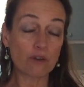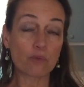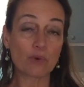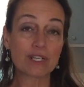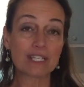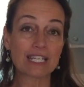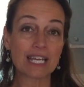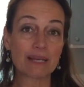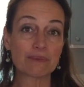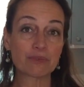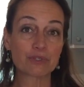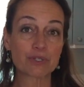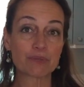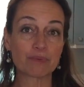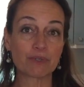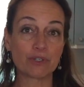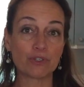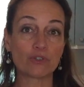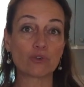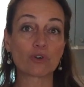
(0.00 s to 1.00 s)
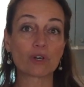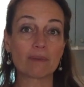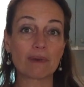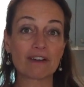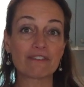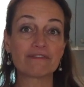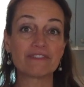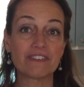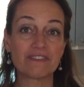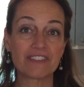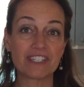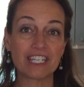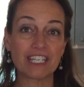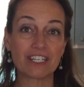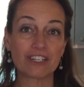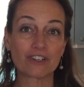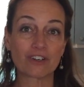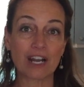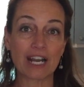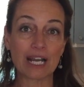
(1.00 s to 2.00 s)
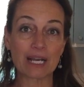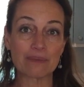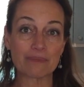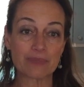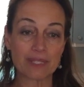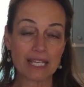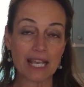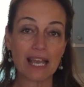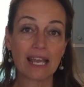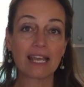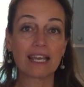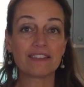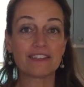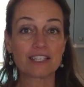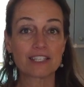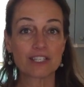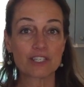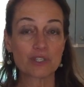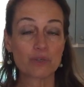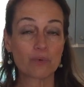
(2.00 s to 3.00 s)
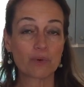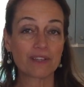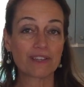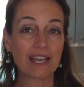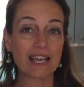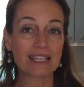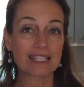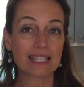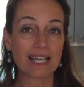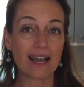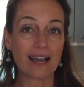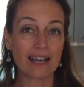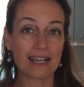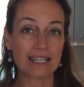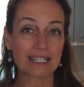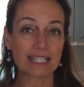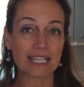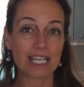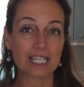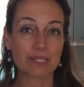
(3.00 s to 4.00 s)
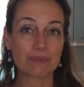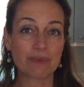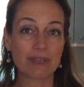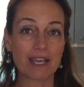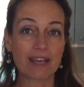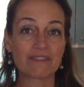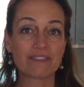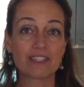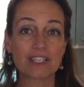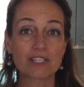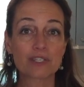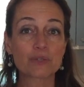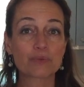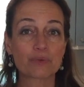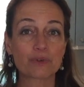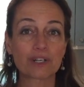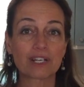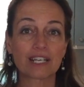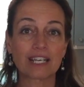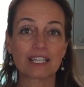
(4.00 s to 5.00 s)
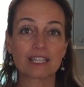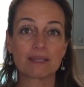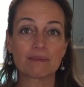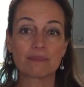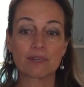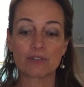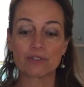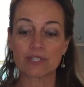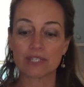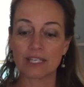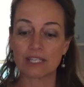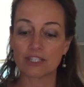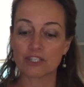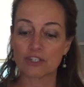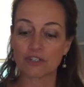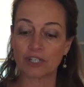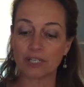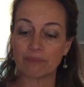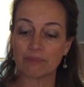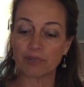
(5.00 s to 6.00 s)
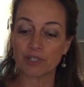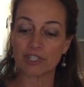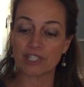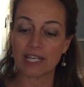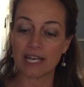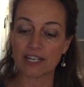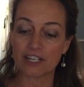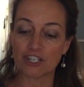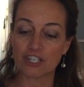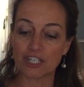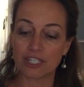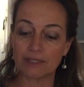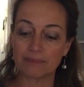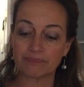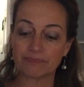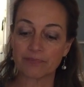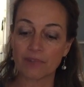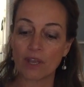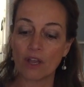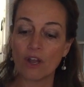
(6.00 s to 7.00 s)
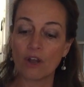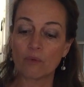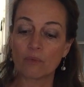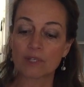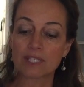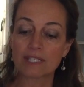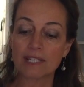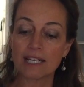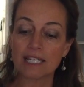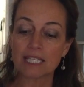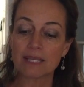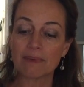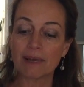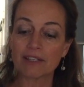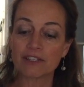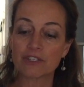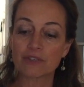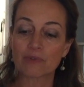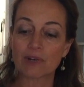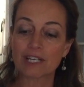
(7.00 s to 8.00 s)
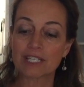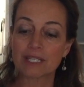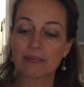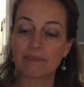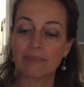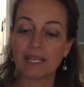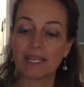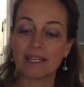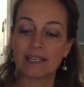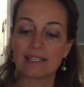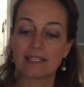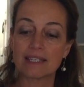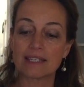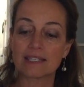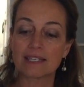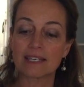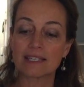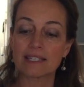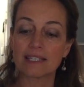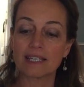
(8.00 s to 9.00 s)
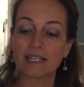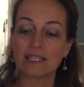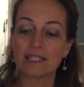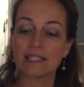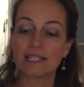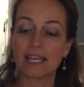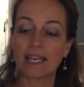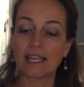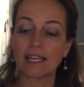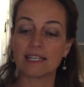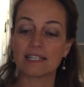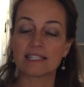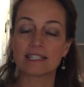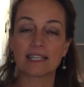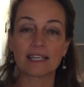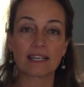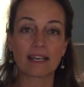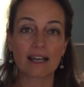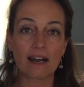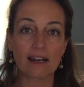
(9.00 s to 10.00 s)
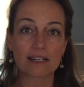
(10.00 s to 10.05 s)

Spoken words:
1 tablespoon, or about 15 grams. This is the one that has the highest SPF, and this is where we're going to get the most sunscreen protection. What's nice about this recipe is it doesn't contain zinc